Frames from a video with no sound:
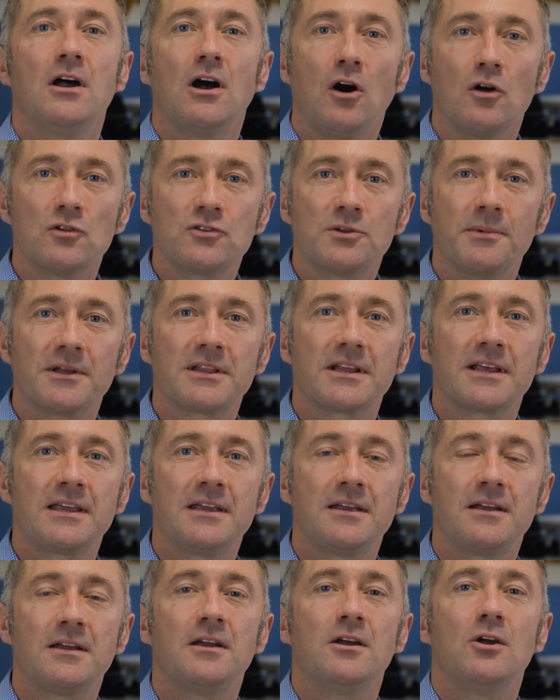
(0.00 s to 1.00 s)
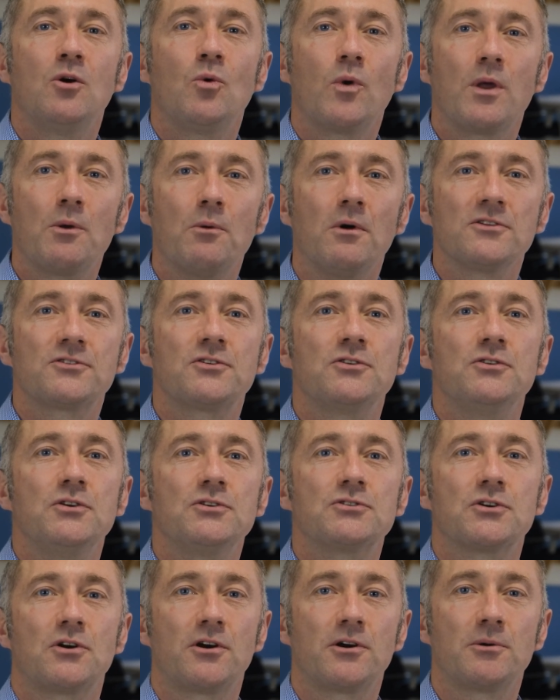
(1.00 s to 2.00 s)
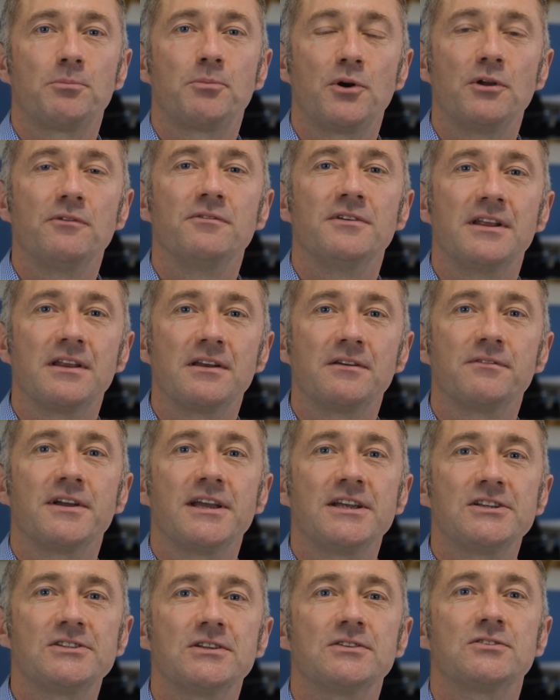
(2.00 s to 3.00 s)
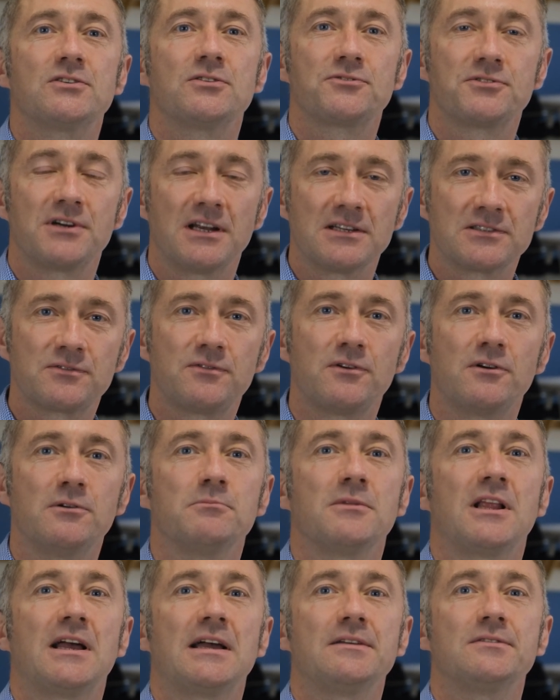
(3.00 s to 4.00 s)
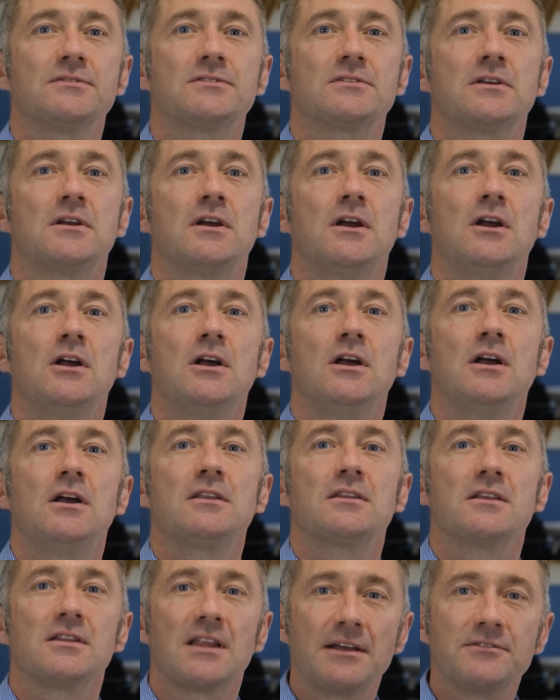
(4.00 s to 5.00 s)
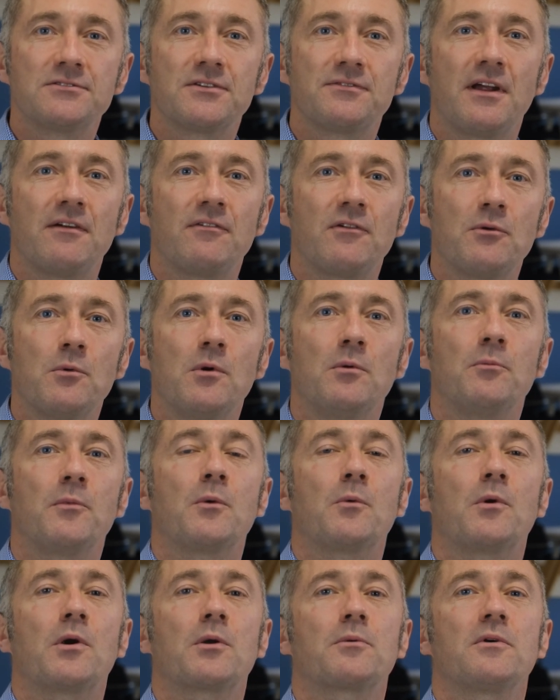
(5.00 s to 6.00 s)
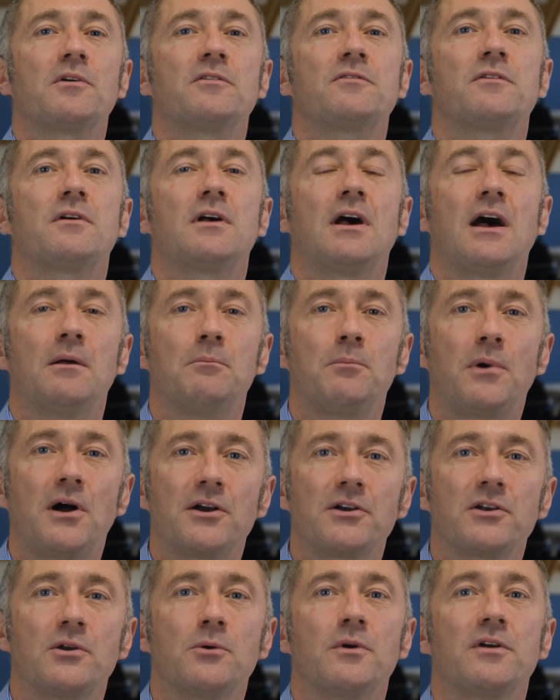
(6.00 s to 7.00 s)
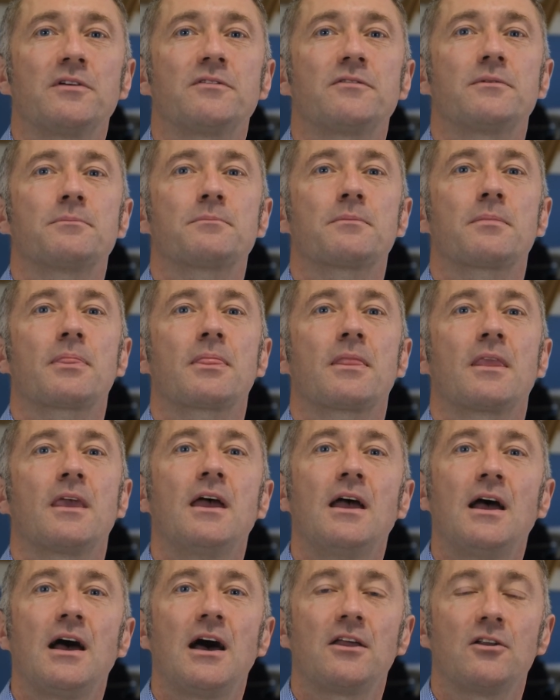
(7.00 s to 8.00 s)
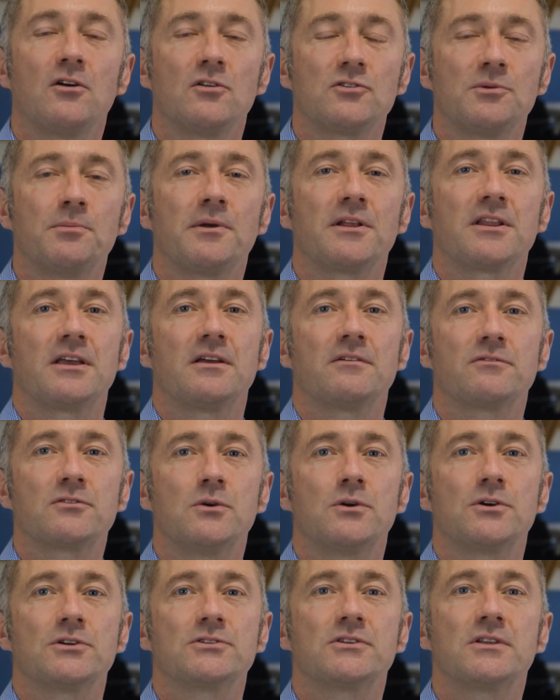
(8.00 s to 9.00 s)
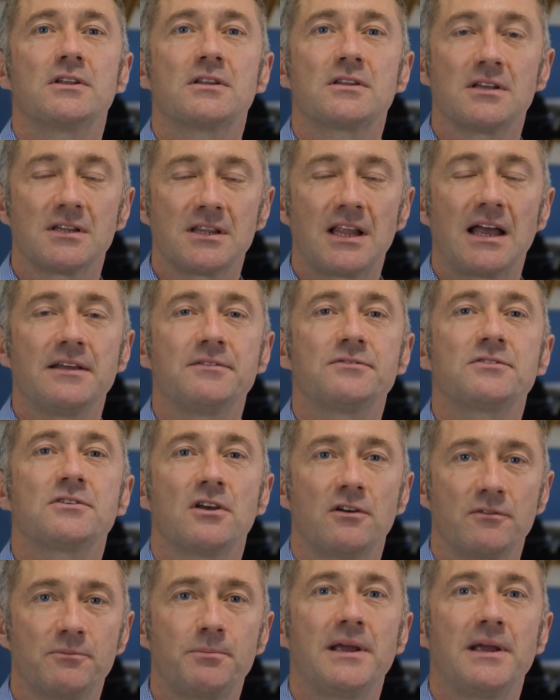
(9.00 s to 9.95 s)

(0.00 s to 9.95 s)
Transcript: Ultimately, we want to use our proven innovation to transform lives, the lives of everyone we work with and partner with and ultimately, of course, the lives of